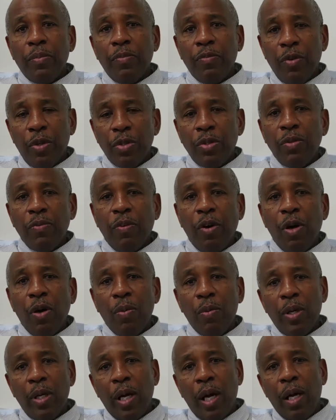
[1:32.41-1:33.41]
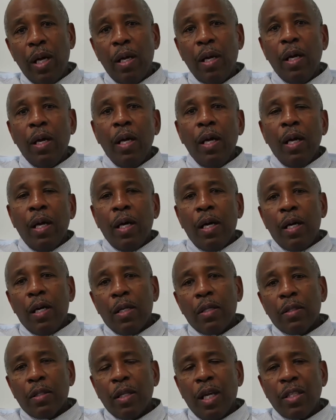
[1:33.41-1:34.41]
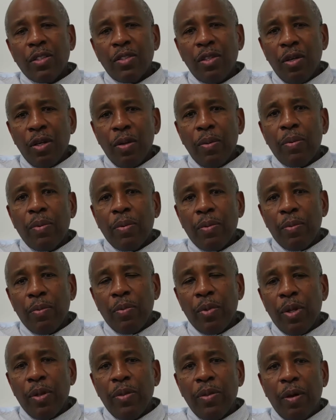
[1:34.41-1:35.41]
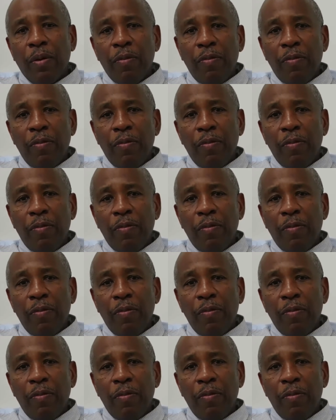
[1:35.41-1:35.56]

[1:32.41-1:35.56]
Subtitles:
First of all, when I started with